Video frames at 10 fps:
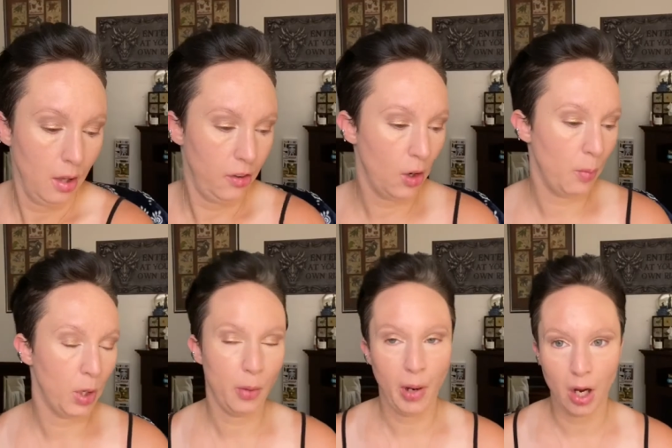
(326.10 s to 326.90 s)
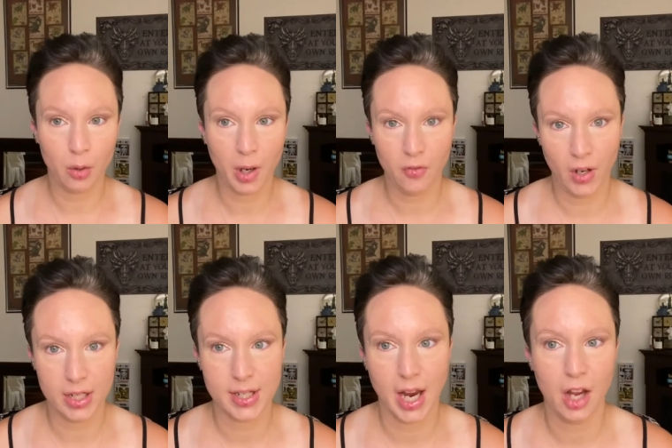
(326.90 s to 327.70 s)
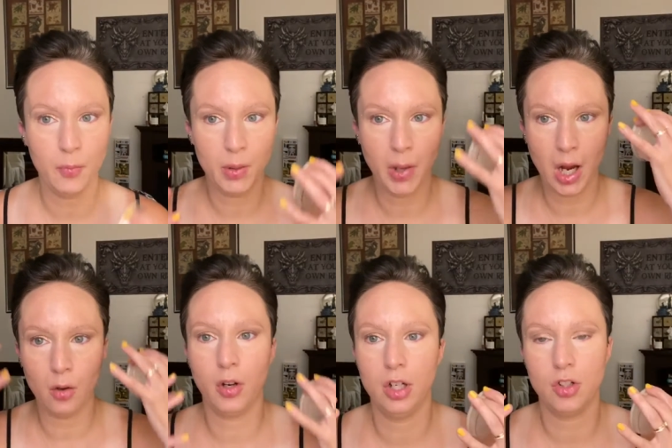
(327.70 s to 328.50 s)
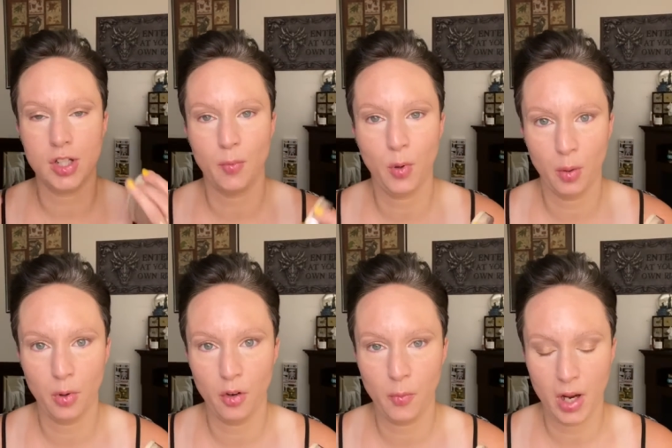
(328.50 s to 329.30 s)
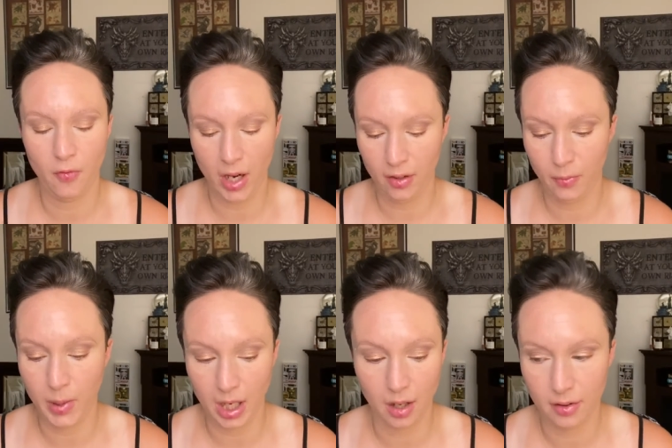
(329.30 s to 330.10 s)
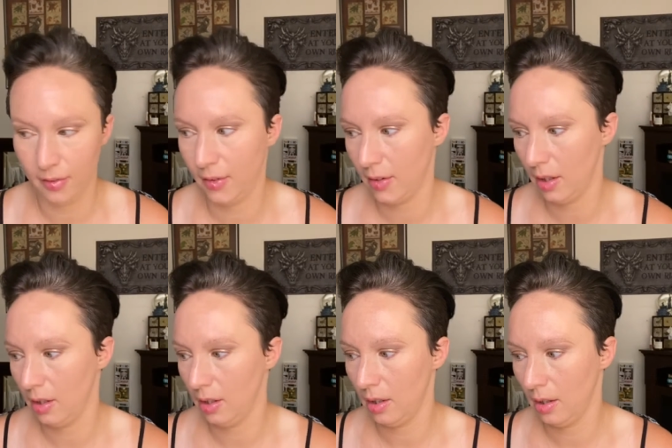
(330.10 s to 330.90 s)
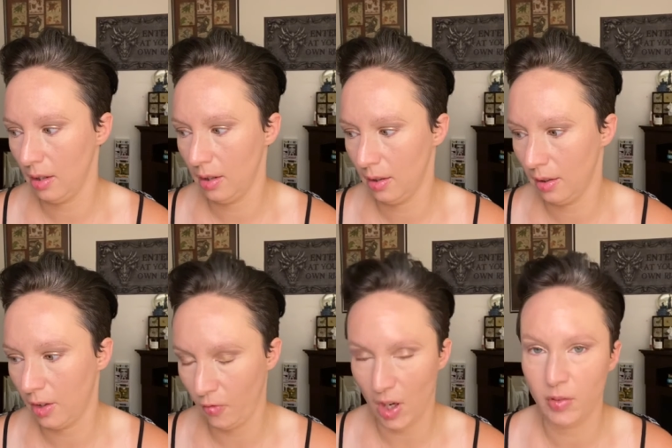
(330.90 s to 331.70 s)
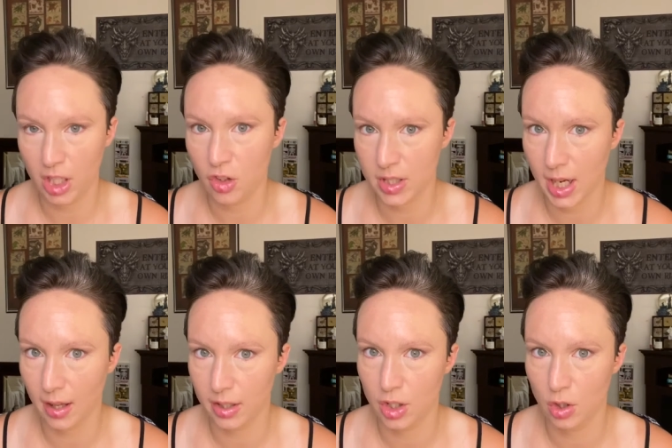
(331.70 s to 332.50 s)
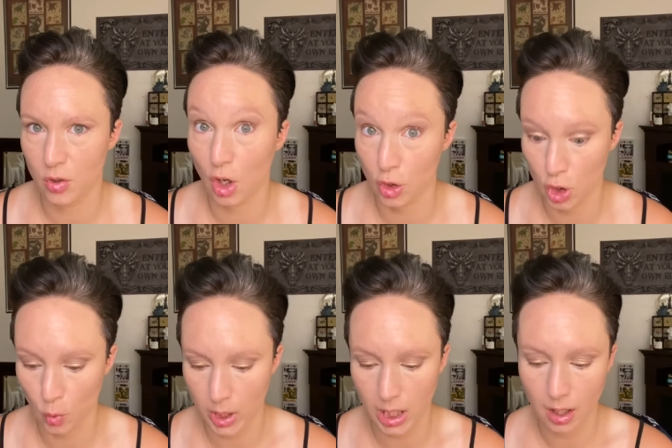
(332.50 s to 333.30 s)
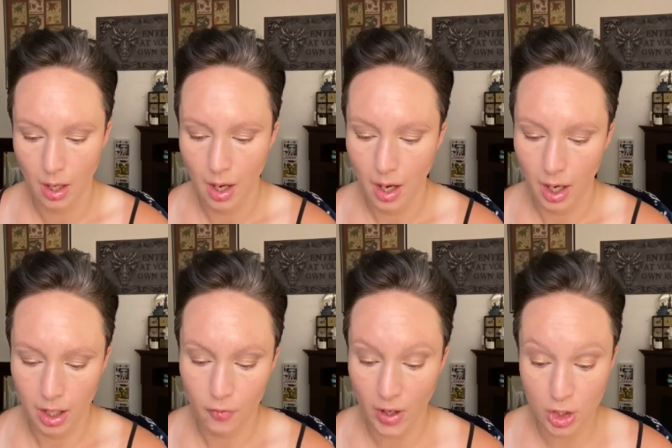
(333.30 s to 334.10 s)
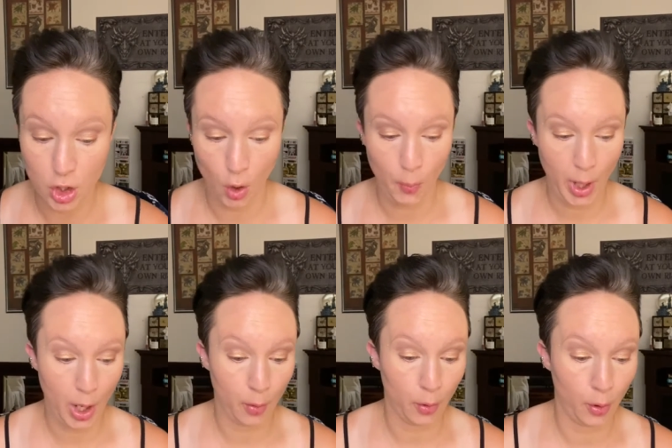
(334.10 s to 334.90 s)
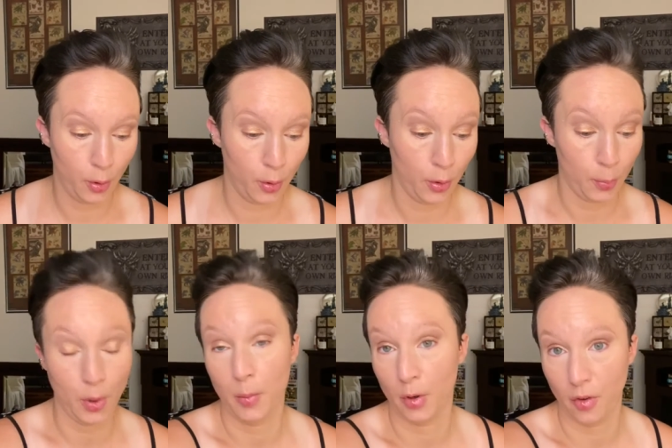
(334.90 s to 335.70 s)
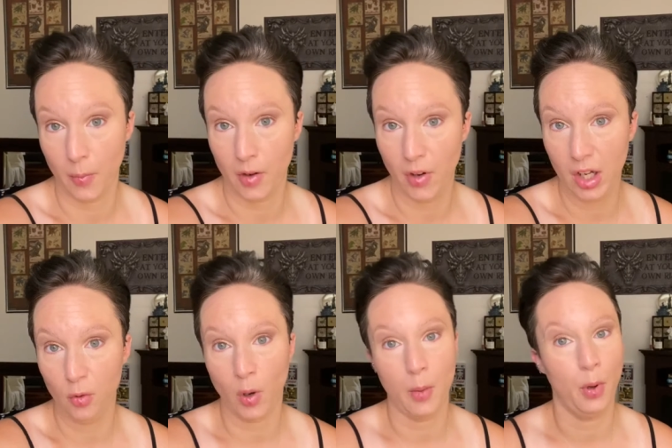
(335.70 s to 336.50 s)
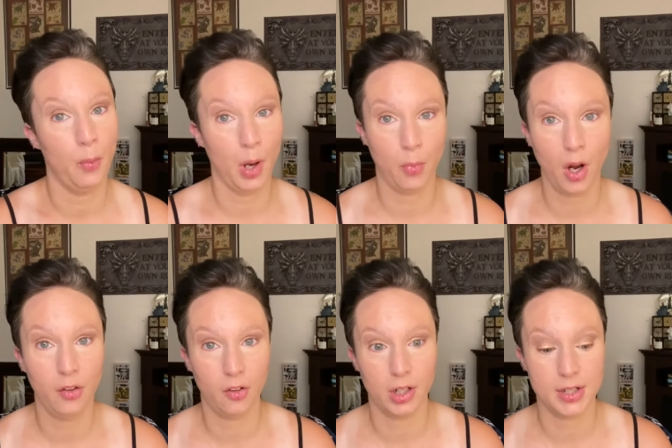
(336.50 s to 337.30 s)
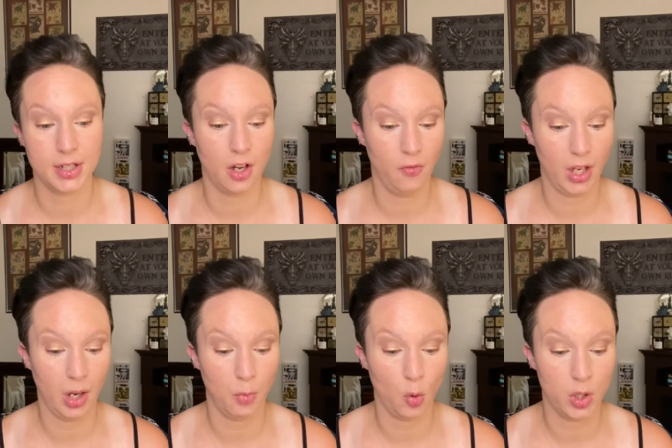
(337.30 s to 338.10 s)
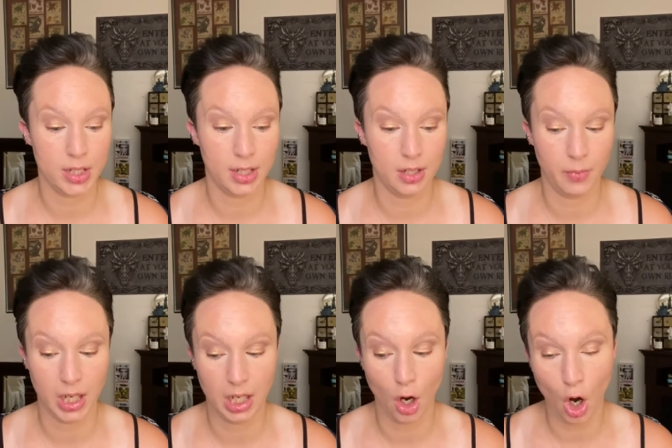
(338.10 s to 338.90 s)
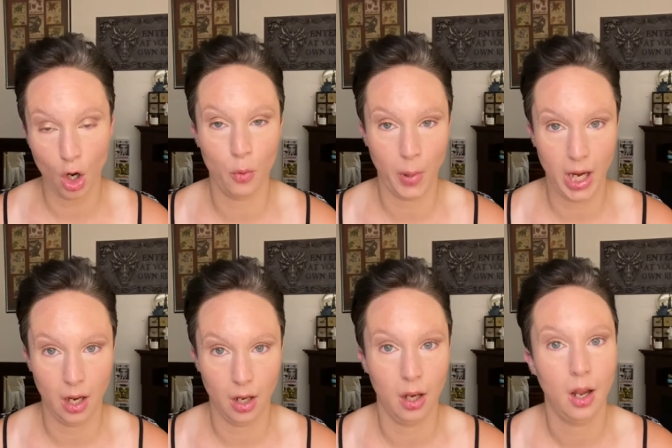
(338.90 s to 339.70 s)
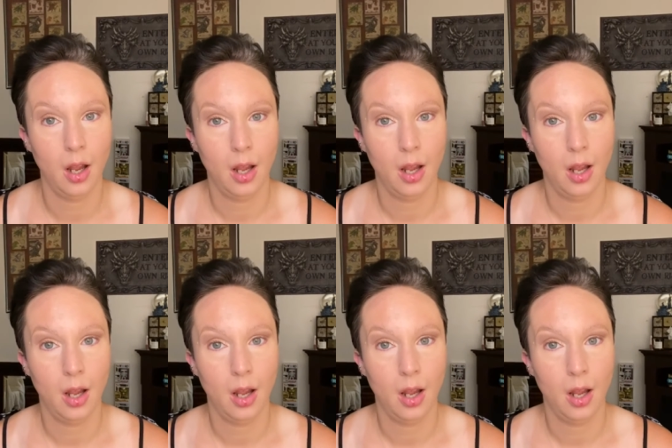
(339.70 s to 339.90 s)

So I'm going to powder my face. I have been powdering just the perimeter of my face because the foundations I like to use are dewy. And if I don't powder the perimeters of my face where I put my bronzer and stuff, then I'm going to end up getting hard pan